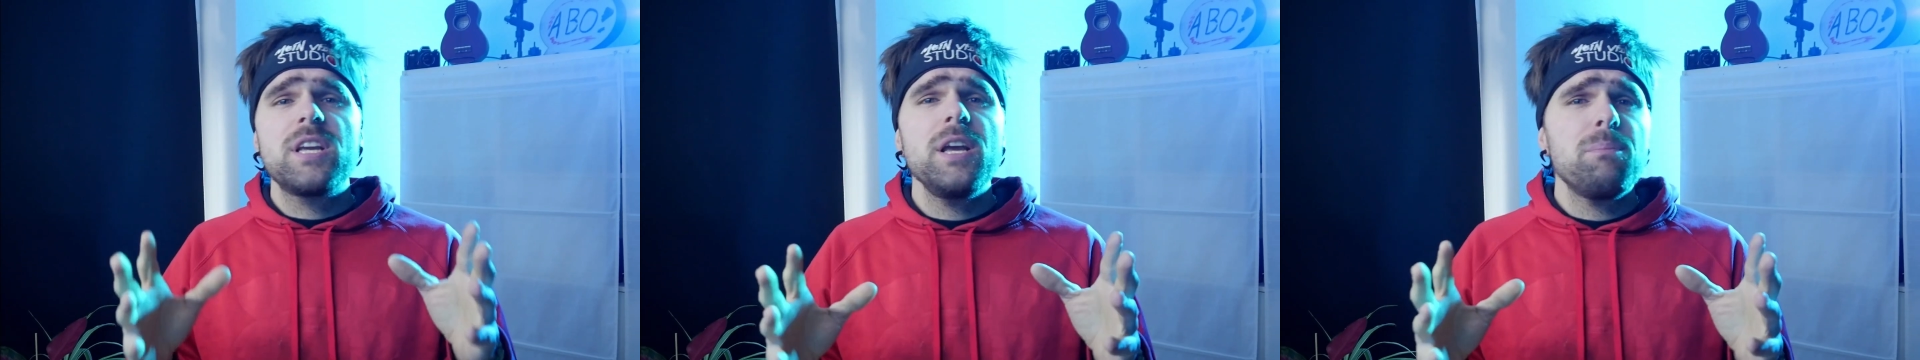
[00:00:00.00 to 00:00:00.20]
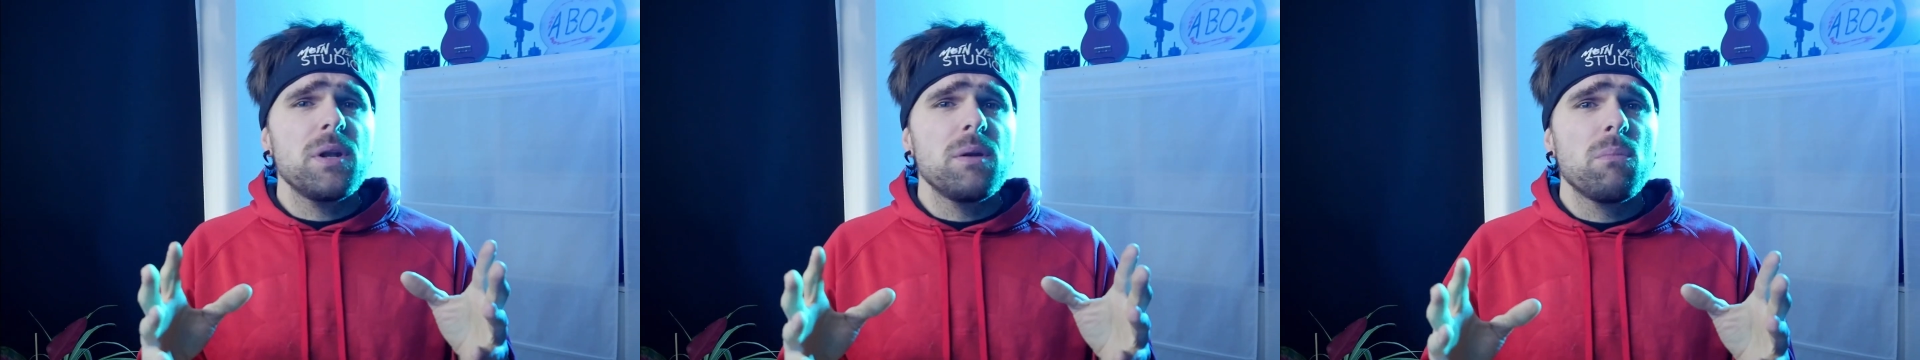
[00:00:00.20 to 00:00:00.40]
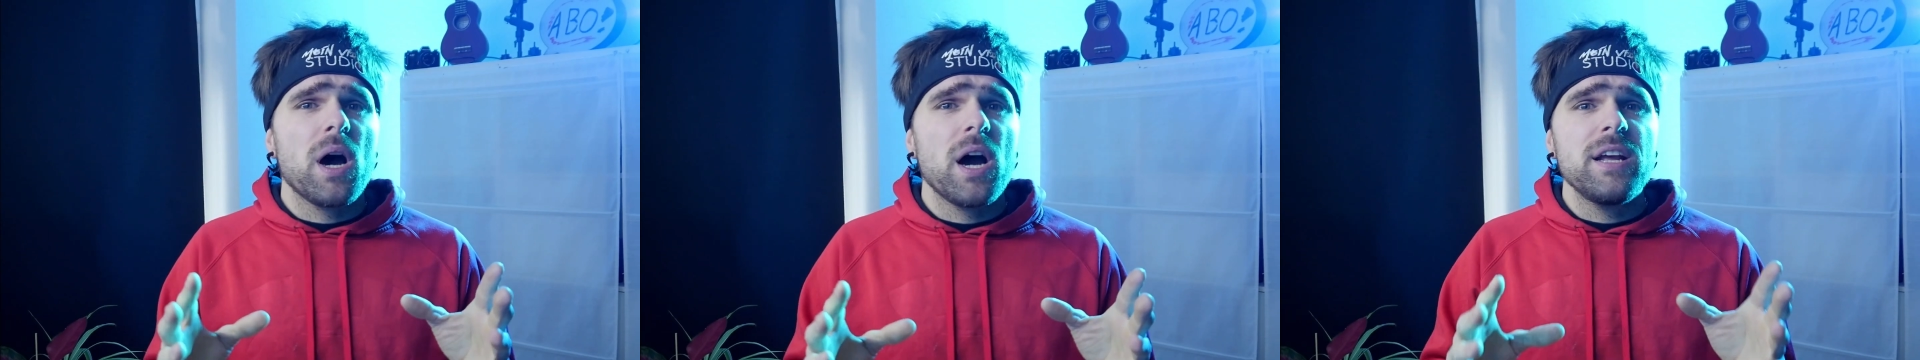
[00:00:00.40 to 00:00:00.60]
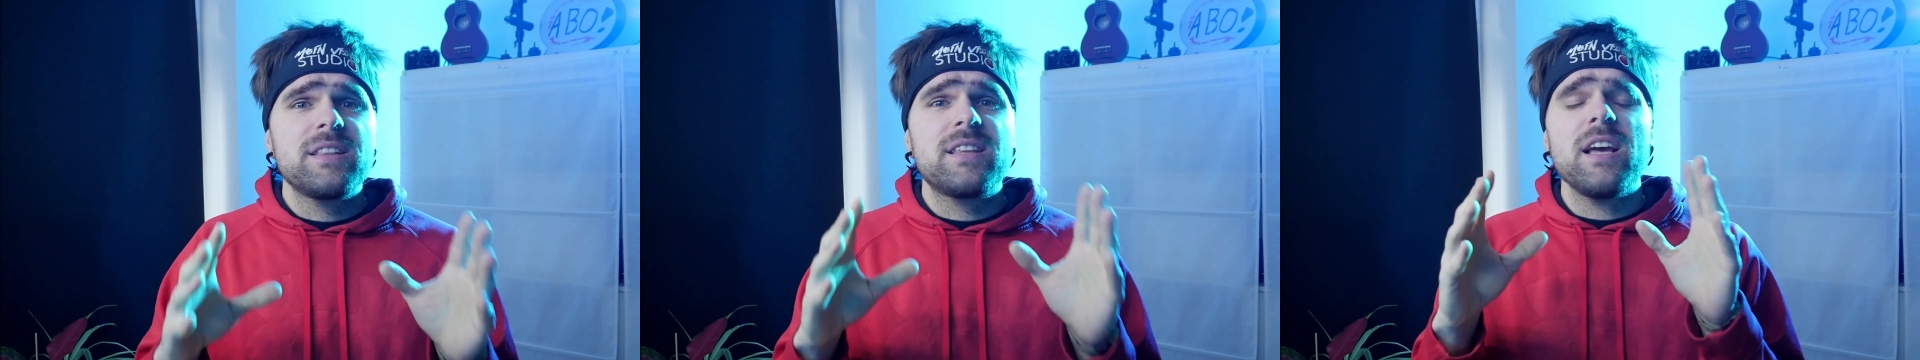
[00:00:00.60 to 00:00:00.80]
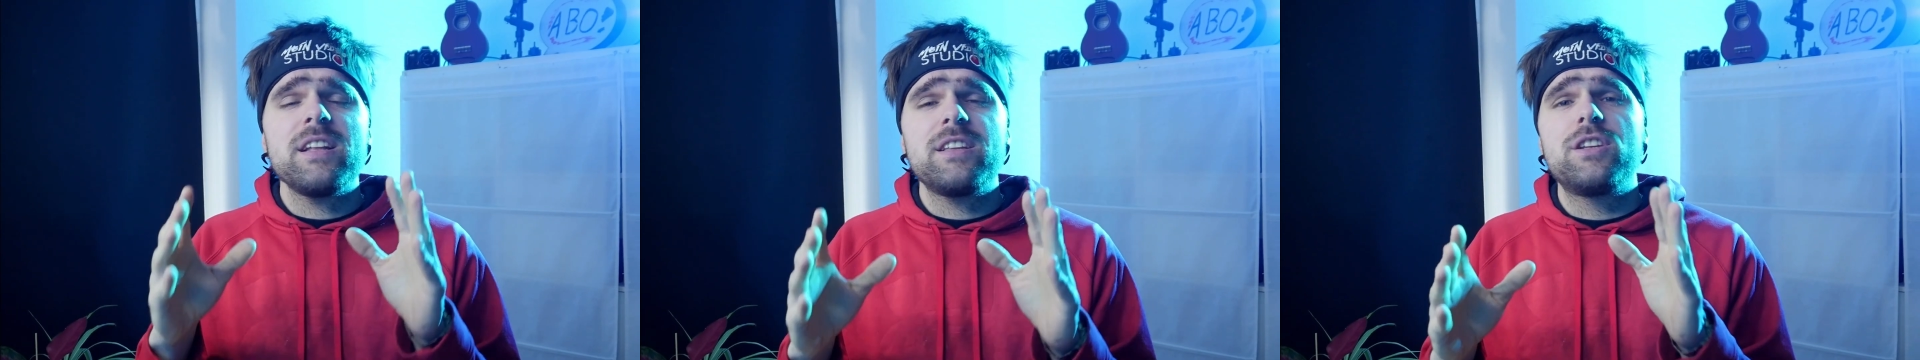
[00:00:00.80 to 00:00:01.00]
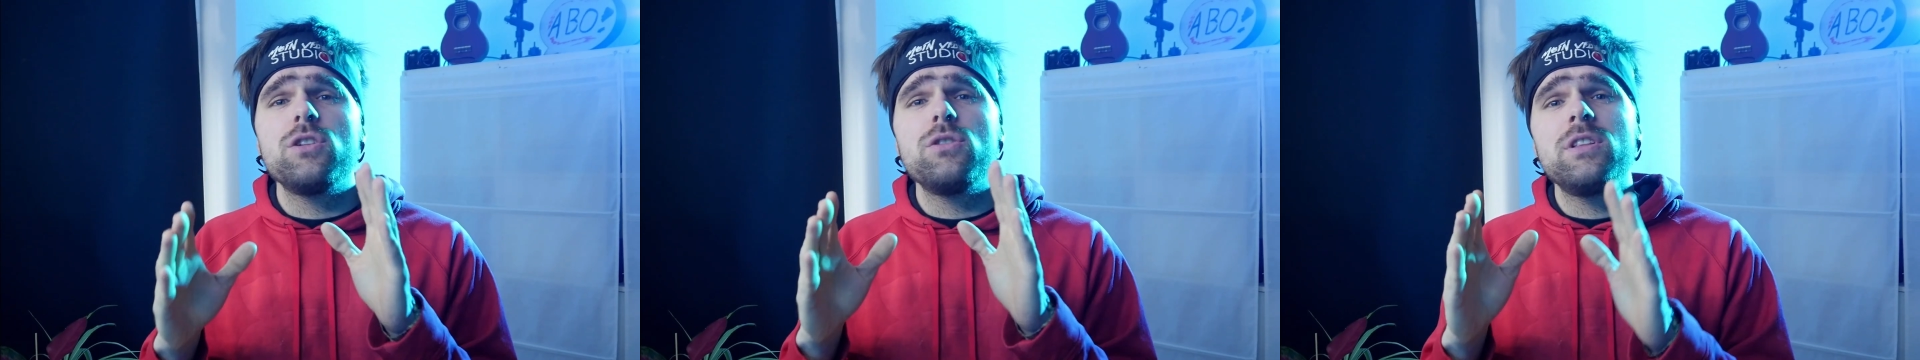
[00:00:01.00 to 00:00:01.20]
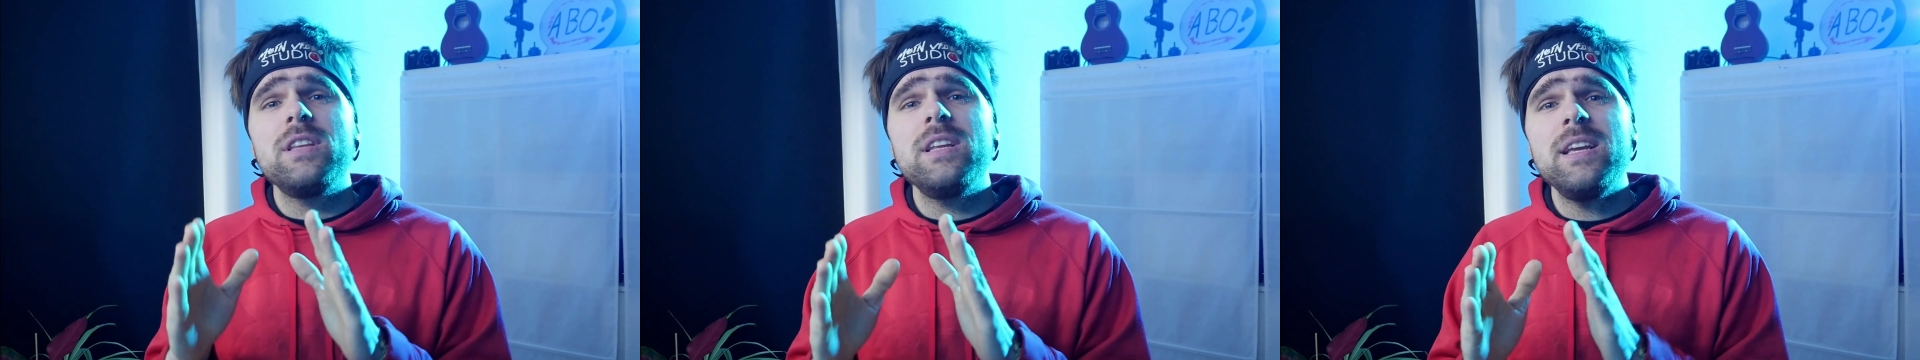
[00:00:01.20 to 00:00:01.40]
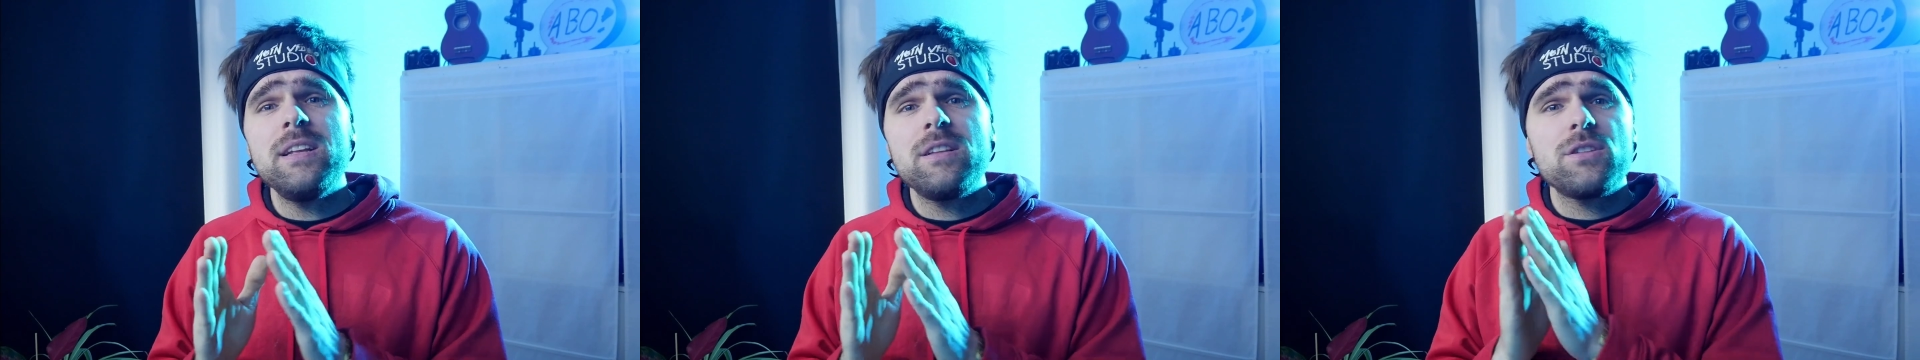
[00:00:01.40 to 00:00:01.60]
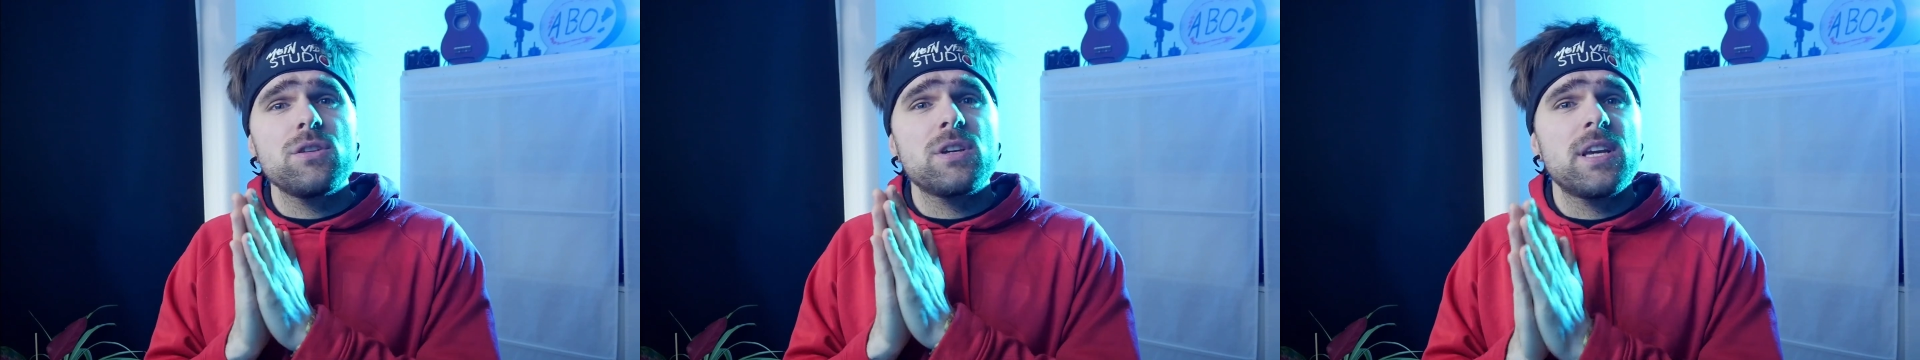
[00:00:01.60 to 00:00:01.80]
keep in mind that you need to